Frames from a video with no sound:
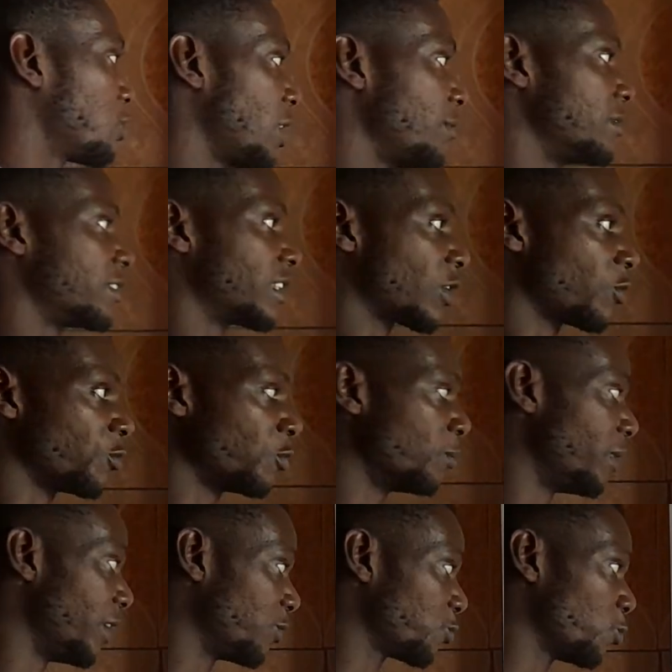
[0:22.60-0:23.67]
times the second
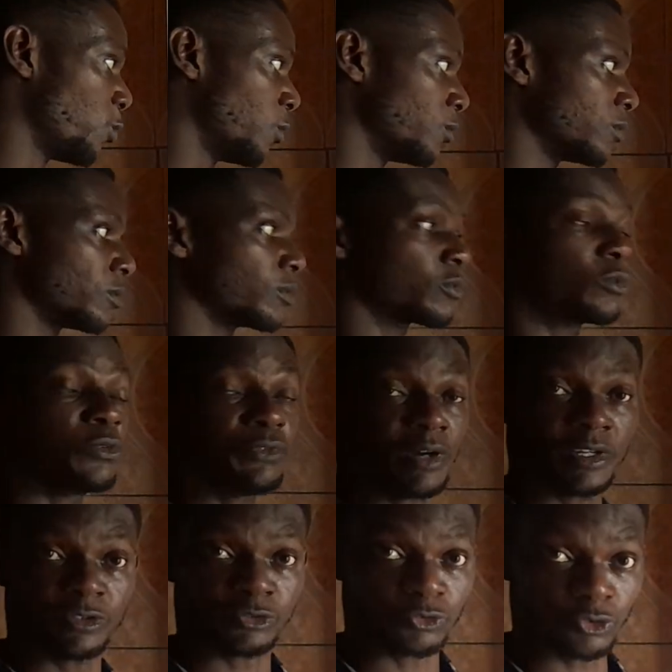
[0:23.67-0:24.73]
number is 1. So
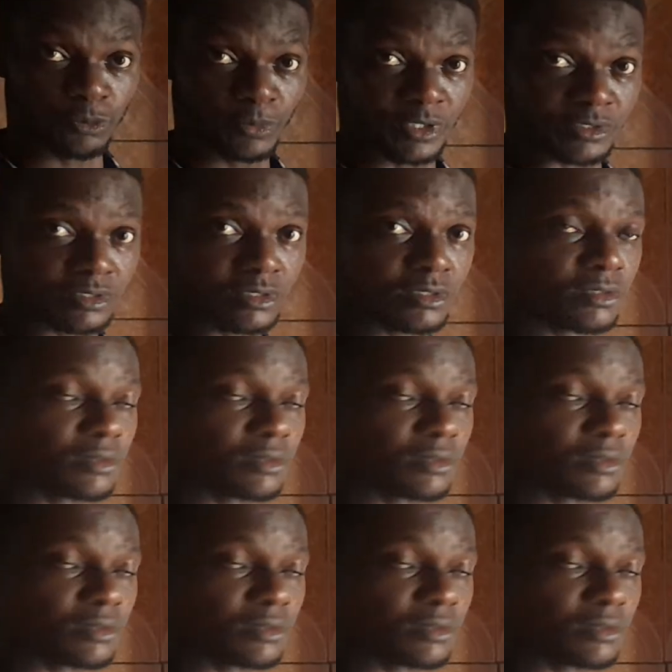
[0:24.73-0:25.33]
find two numbers.